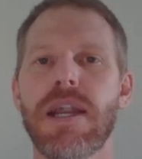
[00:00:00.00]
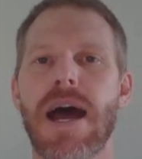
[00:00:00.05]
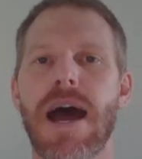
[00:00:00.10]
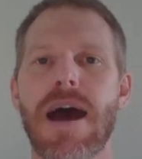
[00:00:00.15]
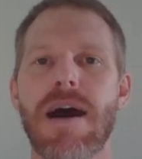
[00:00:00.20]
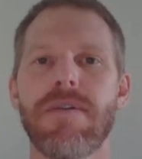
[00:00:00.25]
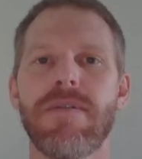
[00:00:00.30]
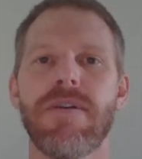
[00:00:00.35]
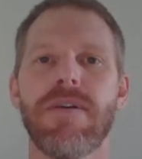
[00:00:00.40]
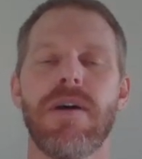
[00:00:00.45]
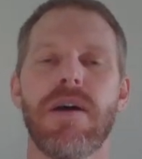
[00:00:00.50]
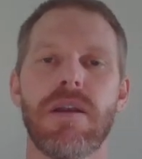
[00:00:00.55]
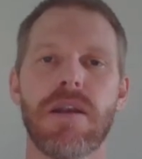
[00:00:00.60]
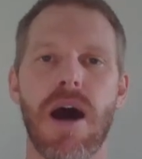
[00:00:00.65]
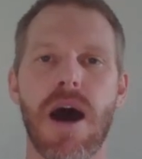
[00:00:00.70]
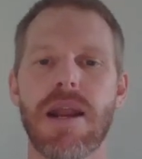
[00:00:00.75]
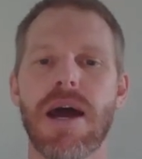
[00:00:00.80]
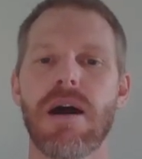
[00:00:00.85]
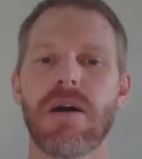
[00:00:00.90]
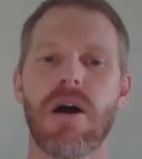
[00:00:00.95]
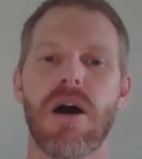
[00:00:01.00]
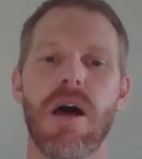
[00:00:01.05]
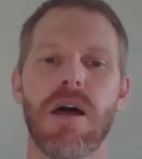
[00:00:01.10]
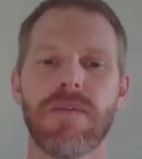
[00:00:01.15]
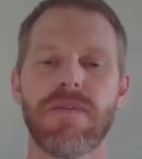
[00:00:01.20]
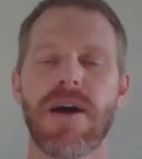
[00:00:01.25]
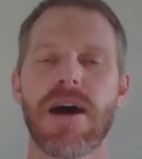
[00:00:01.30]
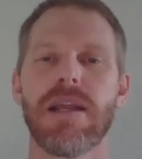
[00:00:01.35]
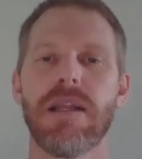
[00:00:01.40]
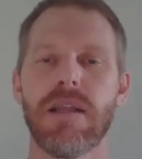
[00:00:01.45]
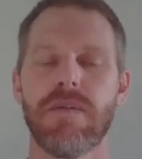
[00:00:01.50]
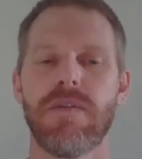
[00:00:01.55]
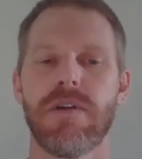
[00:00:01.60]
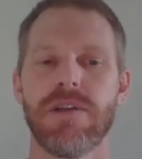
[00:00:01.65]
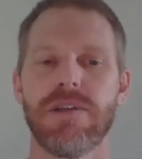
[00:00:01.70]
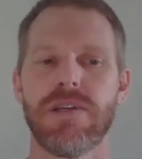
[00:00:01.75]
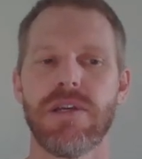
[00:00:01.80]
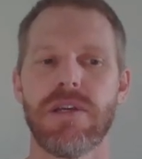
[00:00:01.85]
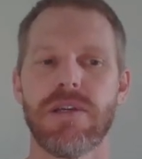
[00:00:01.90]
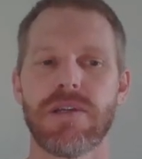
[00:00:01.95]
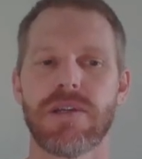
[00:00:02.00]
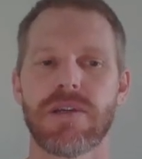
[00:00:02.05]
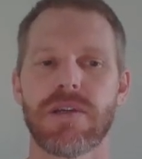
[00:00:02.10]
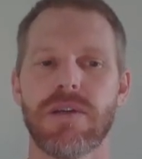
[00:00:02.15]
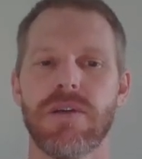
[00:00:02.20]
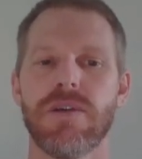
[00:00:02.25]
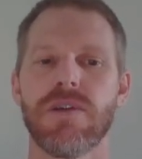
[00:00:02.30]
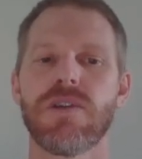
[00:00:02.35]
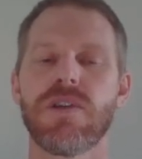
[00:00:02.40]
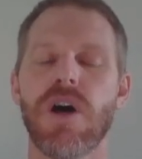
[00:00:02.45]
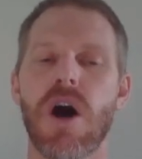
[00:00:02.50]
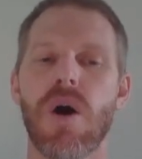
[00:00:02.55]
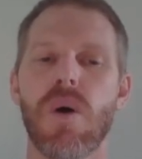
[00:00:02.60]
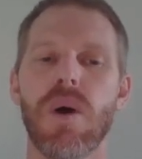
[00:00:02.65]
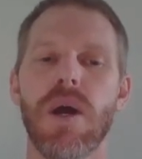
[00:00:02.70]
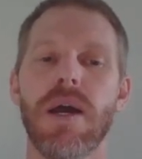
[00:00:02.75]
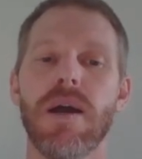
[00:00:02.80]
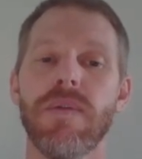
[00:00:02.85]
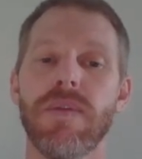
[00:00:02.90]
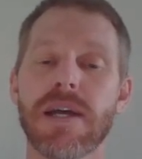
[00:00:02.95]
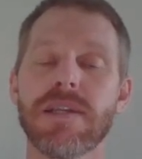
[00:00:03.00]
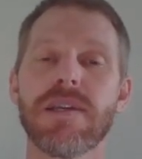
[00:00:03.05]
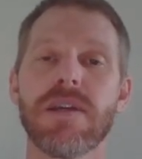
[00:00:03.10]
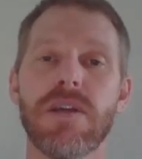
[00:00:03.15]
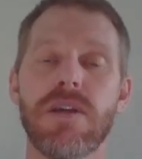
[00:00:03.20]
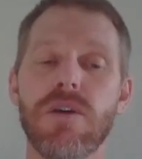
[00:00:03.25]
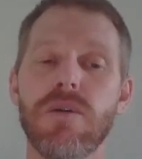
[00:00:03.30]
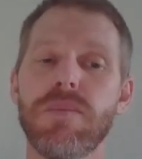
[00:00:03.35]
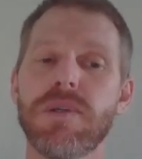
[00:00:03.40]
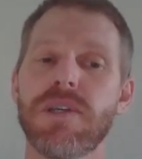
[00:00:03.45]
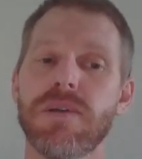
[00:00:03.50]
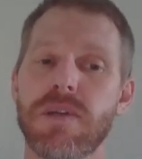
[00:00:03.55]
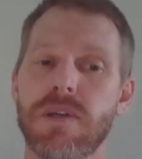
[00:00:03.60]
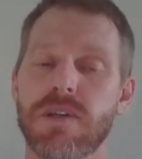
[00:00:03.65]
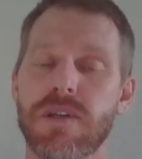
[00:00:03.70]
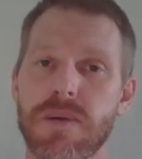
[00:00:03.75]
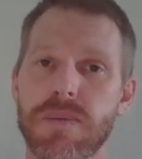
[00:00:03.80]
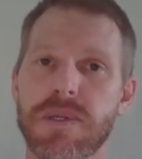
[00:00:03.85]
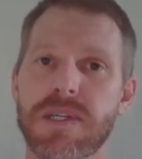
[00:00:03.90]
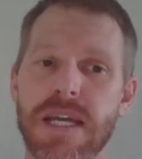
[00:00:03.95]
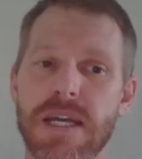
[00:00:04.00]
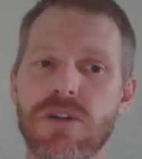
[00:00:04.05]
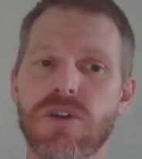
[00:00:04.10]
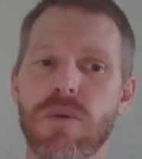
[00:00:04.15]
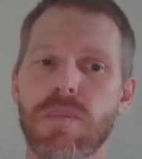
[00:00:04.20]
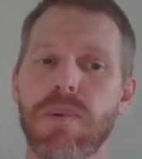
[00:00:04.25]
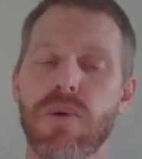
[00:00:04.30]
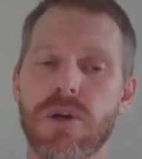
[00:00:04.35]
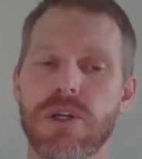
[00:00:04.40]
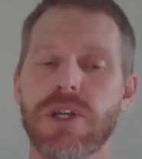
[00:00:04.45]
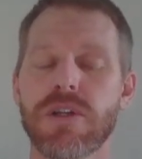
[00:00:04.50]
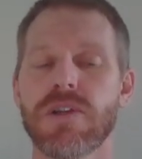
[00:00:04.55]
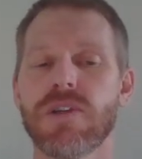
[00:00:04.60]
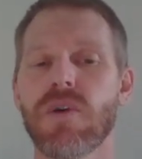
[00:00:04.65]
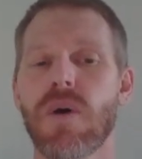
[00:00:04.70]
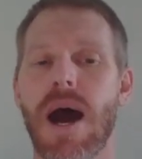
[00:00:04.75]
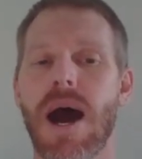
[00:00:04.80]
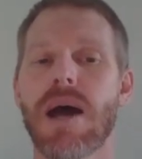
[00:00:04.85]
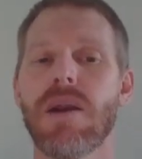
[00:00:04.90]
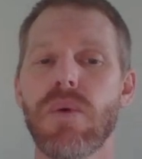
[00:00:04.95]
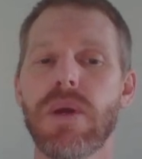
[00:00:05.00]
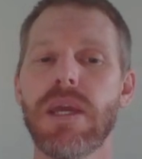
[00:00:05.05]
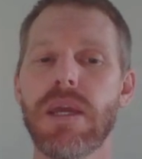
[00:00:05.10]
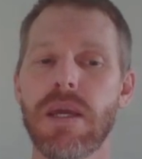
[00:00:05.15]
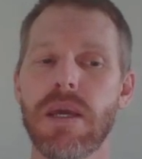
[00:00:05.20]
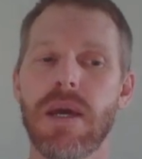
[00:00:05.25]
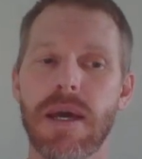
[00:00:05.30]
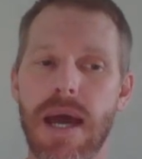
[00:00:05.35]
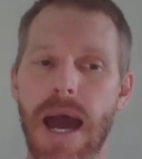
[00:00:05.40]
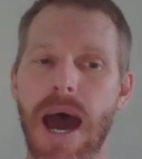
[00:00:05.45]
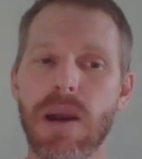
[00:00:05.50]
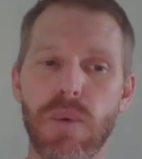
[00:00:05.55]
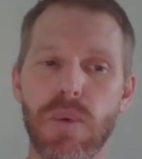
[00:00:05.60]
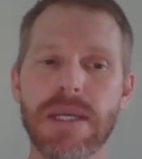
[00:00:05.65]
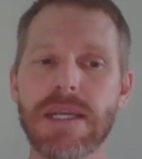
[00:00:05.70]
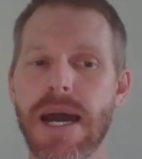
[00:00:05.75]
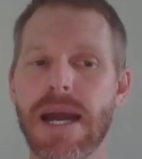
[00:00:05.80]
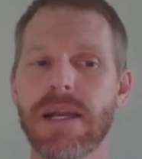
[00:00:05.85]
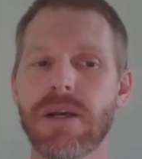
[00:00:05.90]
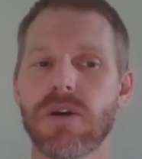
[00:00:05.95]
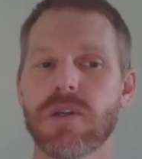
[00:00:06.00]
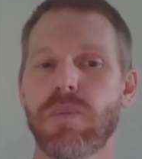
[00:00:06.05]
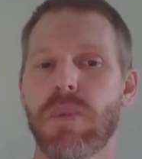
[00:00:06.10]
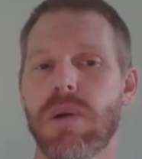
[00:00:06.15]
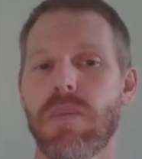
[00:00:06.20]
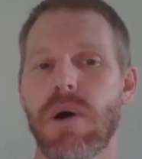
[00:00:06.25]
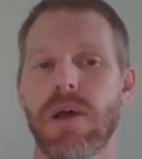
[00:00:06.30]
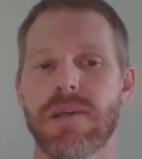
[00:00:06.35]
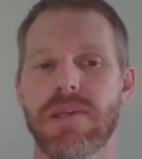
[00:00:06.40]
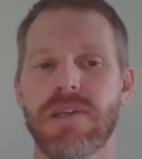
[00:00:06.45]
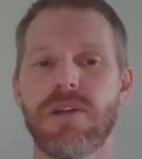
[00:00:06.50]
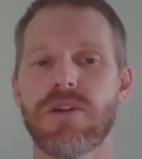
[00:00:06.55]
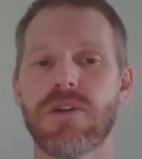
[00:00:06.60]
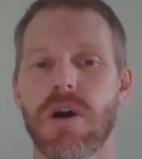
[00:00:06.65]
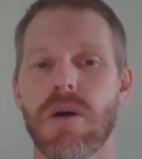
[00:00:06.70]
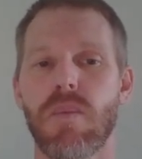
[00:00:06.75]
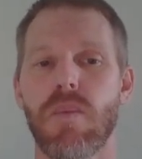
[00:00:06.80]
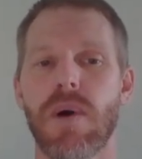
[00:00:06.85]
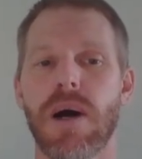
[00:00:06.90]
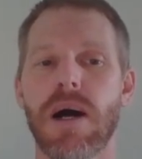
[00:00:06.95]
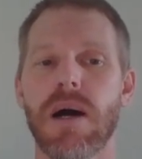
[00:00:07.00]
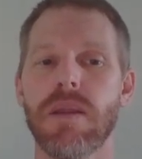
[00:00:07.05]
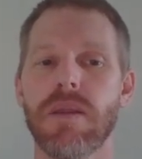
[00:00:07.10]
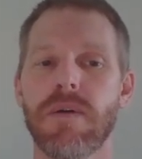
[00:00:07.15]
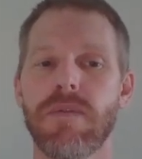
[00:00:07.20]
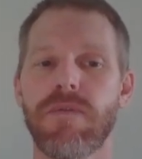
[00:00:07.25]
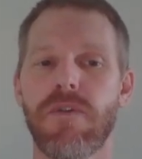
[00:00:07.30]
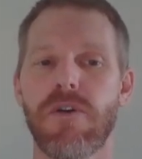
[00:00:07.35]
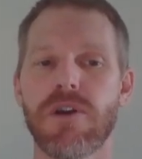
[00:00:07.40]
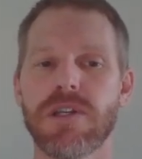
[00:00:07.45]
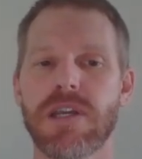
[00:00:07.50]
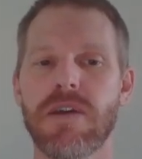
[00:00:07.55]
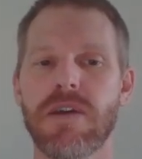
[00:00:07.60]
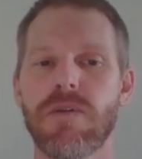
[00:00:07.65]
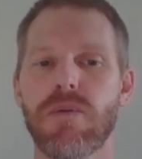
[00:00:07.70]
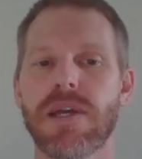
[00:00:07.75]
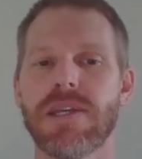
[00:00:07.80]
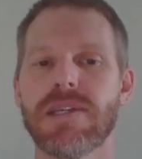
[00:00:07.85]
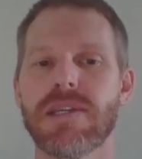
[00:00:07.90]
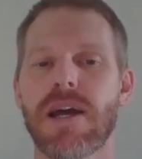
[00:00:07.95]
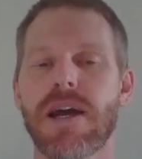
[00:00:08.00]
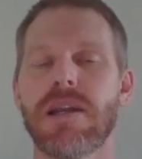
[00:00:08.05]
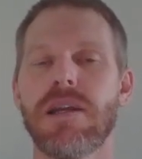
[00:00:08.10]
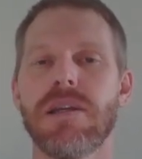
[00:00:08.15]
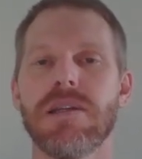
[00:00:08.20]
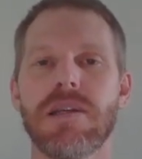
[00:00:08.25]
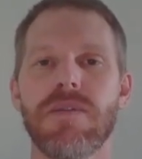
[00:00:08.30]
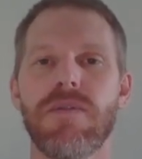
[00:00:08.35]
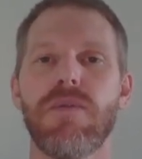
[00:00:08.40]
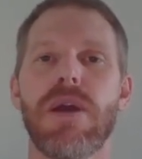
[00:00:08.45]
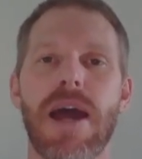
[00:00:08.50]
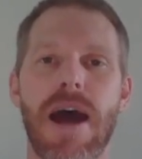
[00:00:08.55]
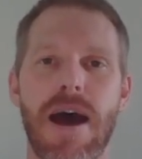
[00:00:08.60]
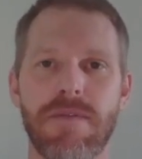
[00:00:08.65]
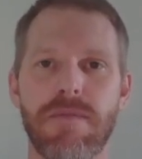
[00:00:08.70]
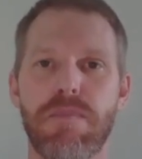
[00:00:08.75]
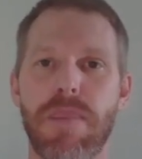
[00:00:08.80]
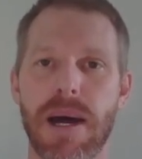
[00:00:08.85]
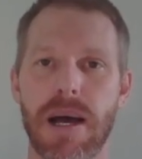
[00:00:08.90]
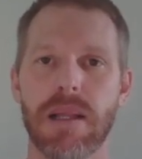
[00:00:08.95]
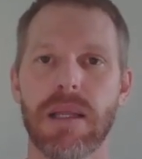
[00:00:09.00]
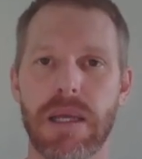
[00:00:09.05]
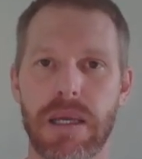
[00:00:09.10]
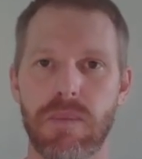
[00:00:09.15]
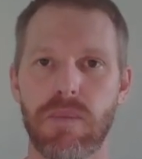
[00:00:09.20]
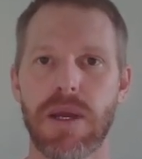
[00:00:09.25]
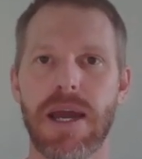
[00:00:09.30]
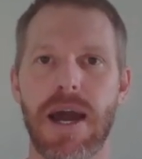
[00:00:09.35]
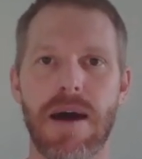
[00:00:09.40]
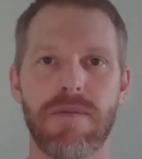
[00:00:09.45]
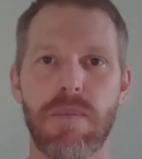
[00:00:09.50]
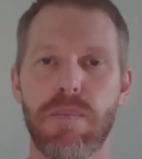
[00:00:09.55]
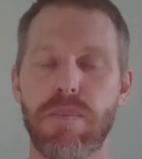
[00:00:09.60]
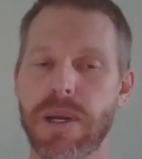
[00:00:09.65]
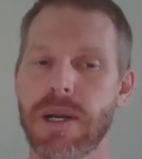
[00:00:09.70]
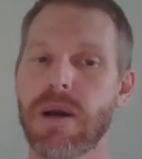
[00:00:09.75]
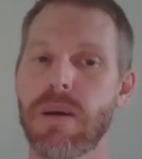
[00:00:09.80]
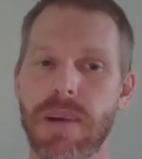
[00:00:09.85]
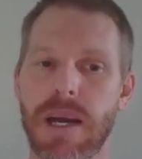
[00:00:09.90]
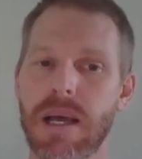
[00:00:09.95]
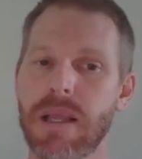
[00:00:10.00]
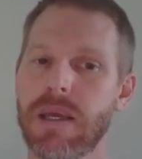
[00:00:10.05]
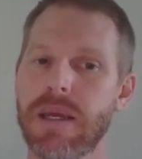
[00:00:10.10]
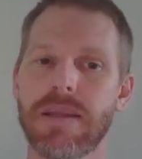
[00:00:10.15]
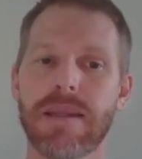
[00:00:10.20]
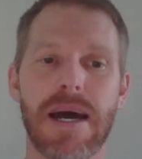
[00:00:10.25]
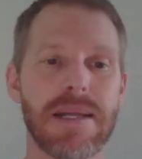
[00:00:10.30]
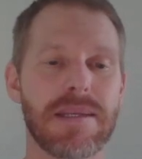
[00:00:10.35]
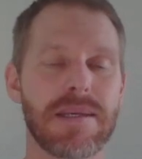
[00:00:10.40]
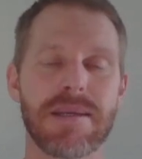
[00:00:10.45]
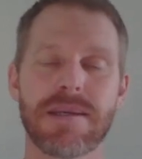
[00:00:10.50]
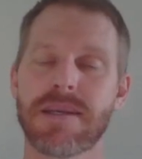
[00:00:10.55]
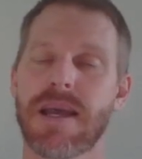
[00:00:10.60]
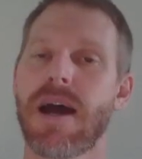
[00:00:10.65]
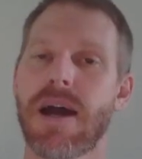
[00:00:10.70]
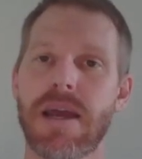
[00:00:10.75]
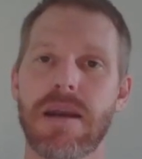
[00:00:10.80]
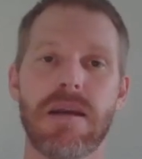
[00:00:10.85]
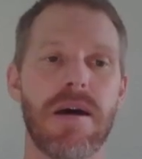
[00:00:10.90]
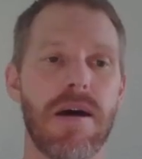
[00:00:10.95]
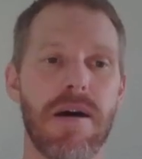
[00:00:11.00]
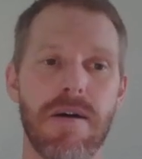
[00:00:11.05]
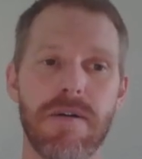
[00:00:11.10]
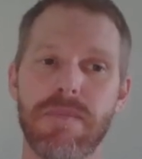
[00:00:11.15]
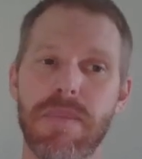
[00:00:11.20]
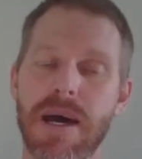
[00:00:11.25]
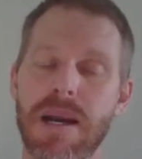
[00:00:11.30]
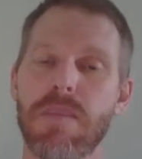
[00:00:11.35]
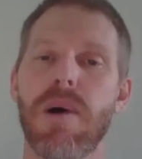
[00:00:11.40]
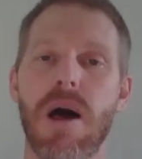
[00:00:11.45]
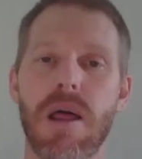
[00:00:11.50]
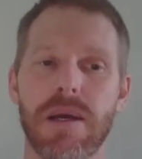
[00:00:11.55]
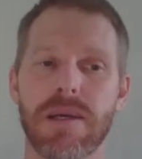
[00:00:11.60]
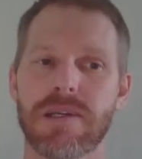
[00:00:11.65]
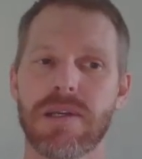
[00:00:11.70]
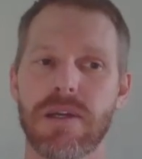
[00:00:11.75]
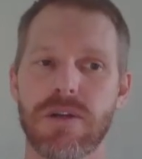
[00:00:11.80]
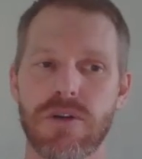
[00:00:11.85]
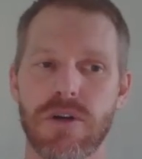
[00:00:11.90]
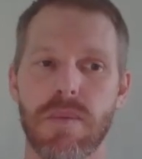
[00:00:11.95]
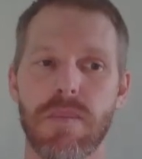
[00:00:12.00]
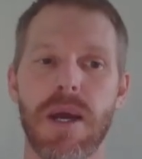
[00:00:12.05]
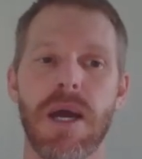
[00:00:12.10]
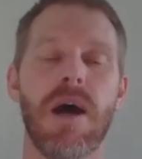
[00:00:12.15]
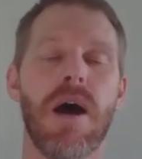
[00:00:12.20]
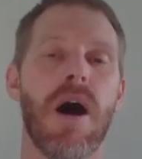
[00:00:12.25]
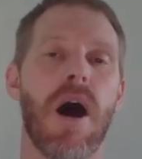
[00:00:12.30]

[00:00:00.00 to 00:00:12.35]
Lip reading: have non-alcoholic fatty liver disease. So that's a huge, substantial portion. So how do we diagnose metabolic syndrome? Well, the first giveaway sign is if we have belly. We have a beer belly, that's a sign of metabolic syndrome.